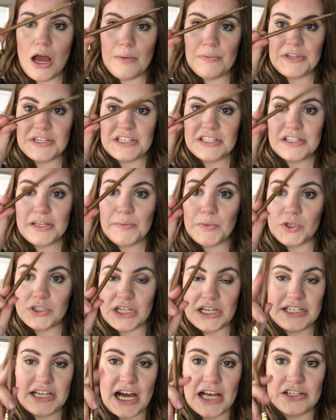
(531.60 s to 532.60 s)
this is the
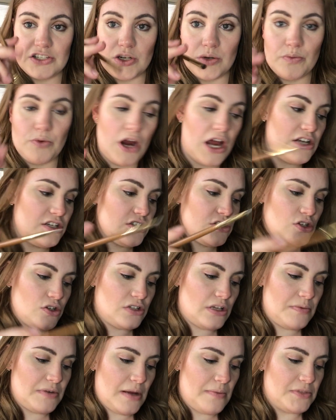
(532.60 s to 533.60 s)
multitasker brush, so
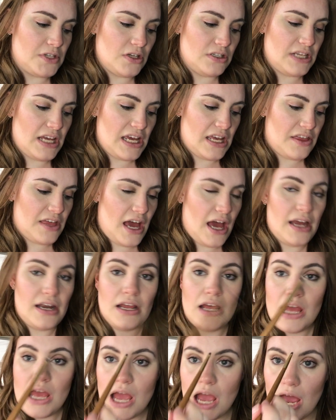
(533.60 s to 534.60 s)
sometimes I'll take that